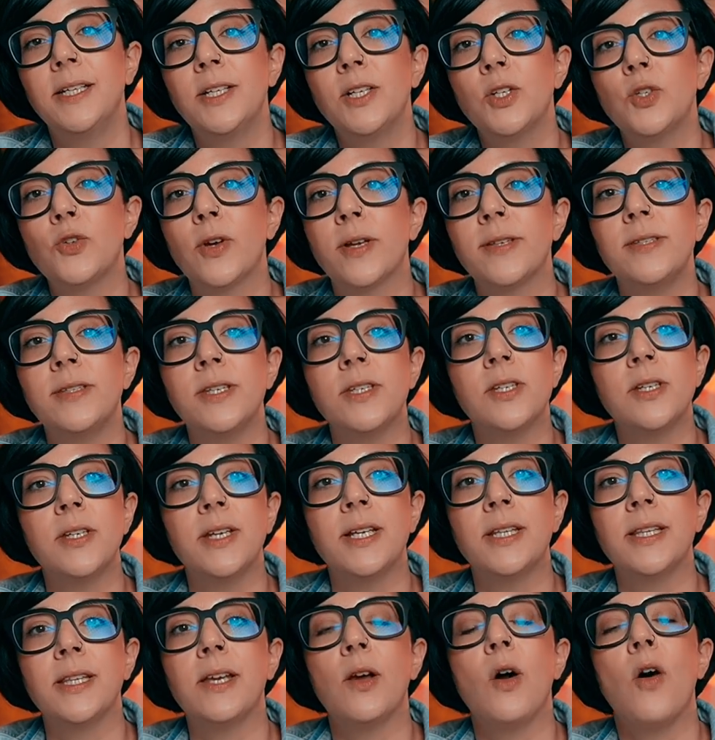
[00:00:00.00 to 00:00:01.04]

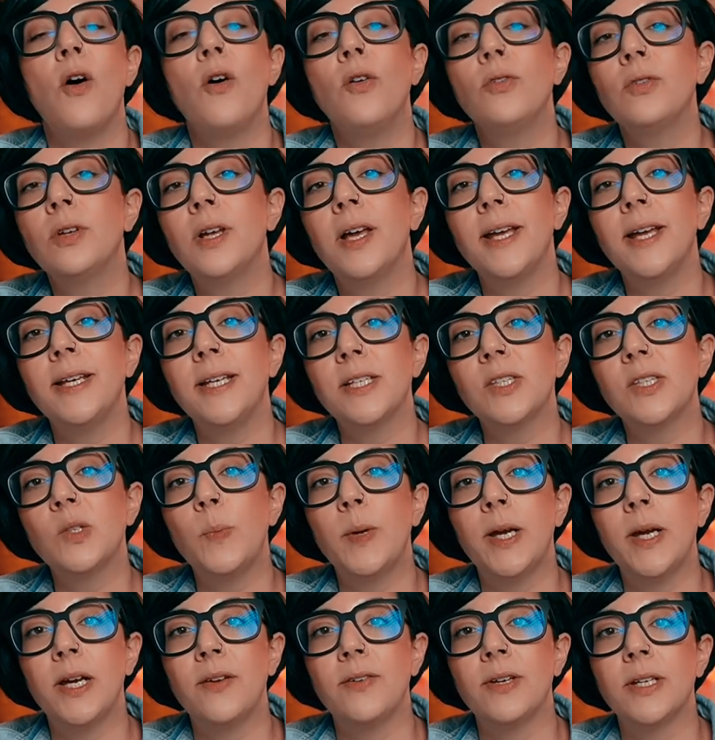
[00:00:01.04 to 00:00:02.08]
transitioning the online
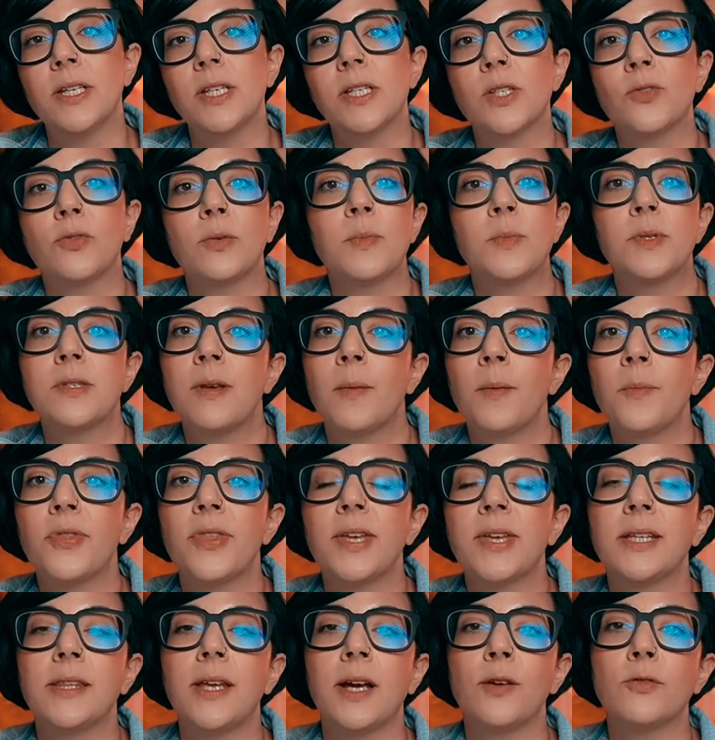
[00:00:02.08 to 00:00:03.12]
experience from
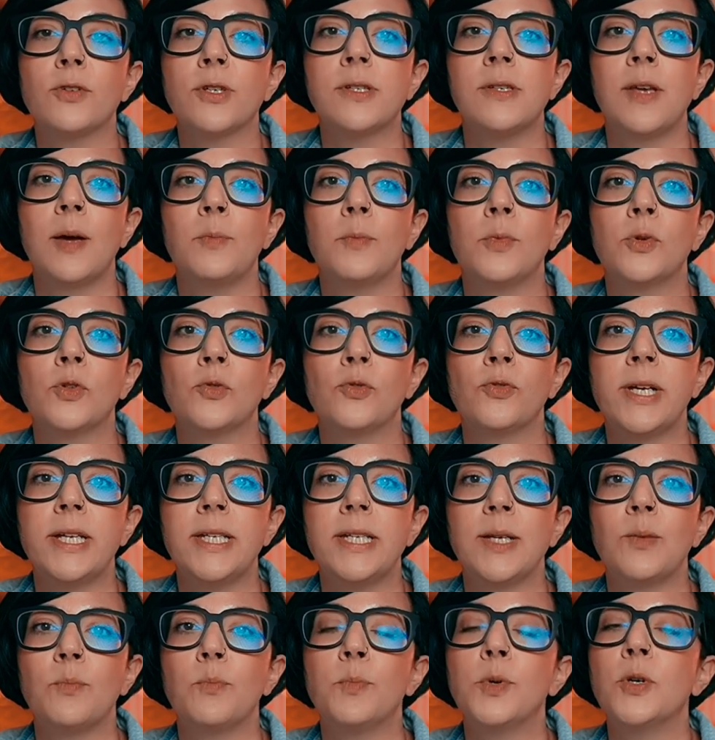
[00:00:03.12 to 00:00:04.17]
something that resembled
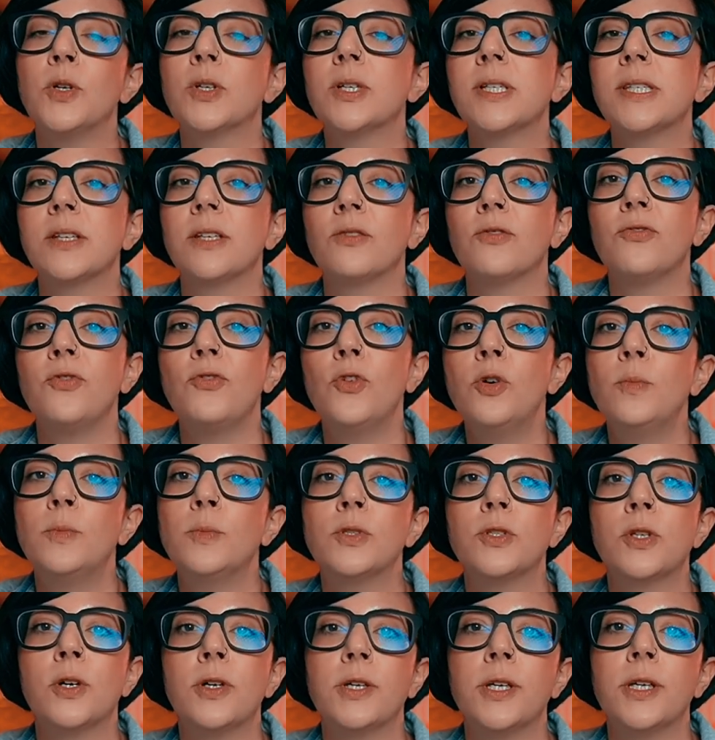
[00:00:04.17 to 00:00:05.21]
reading books and
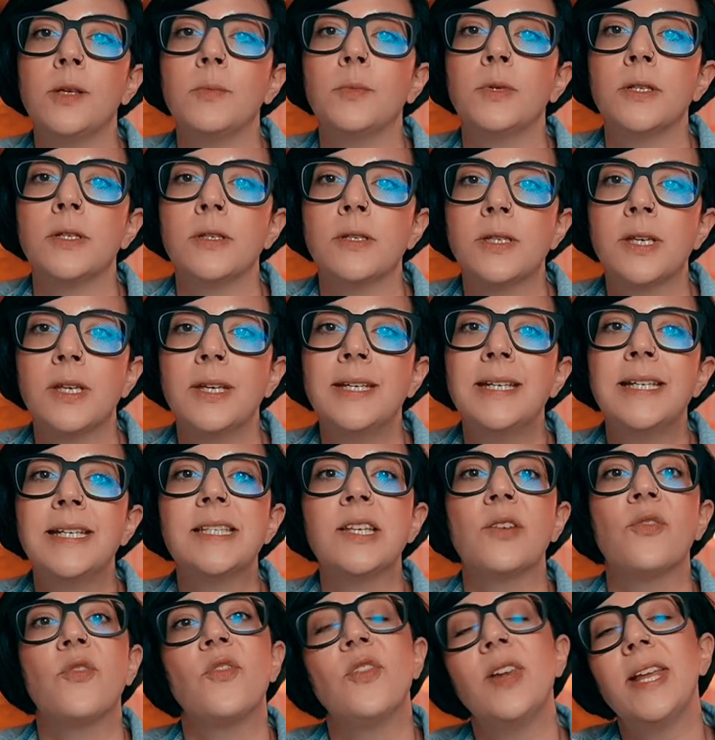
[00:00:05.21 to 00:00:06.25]
formal documents
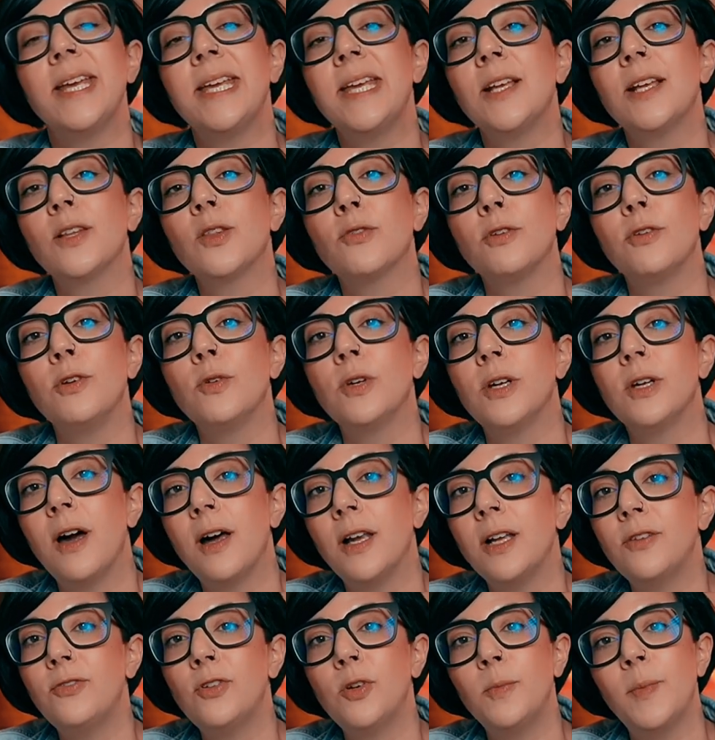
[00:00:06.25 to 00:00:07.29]
to flicking through
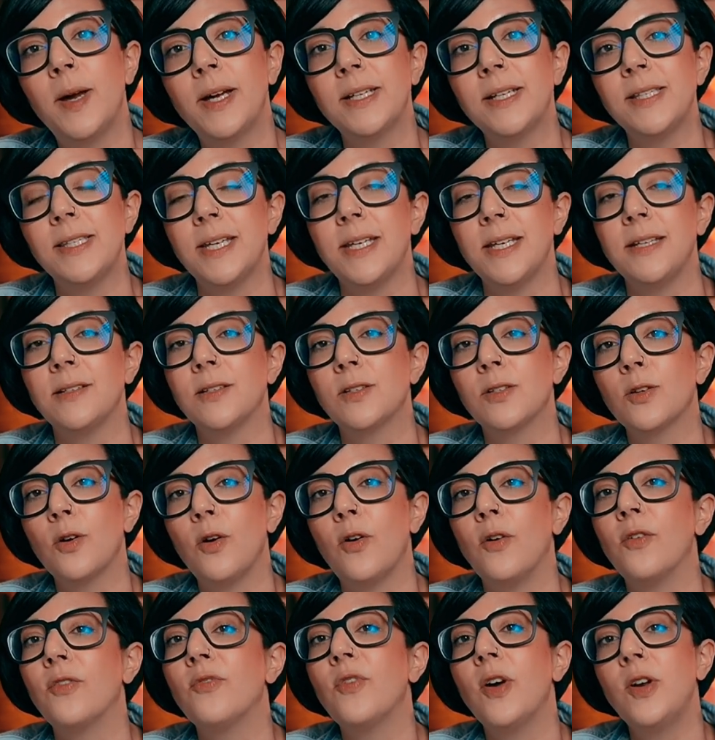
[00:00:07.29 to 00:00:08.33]
colourful magazines
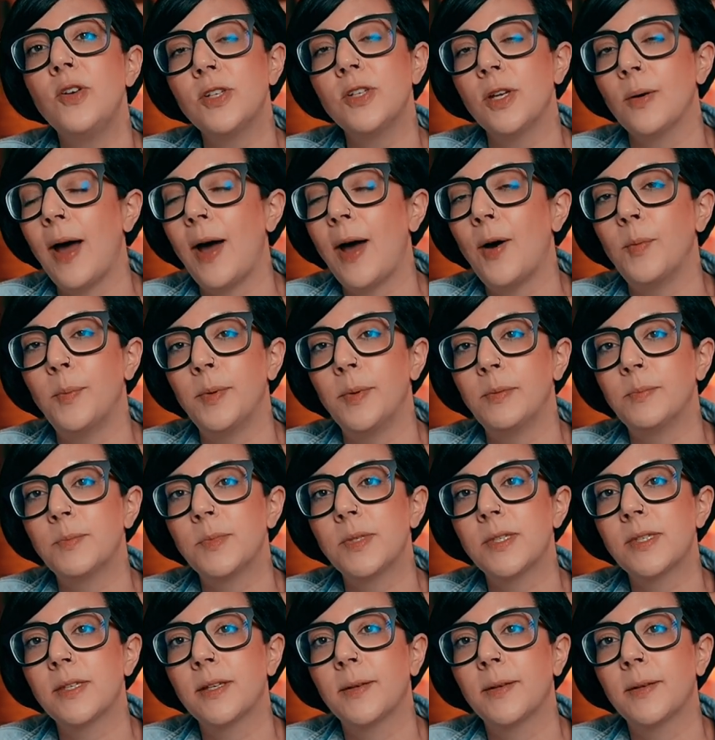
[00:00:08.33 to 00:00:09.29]
or photo albums.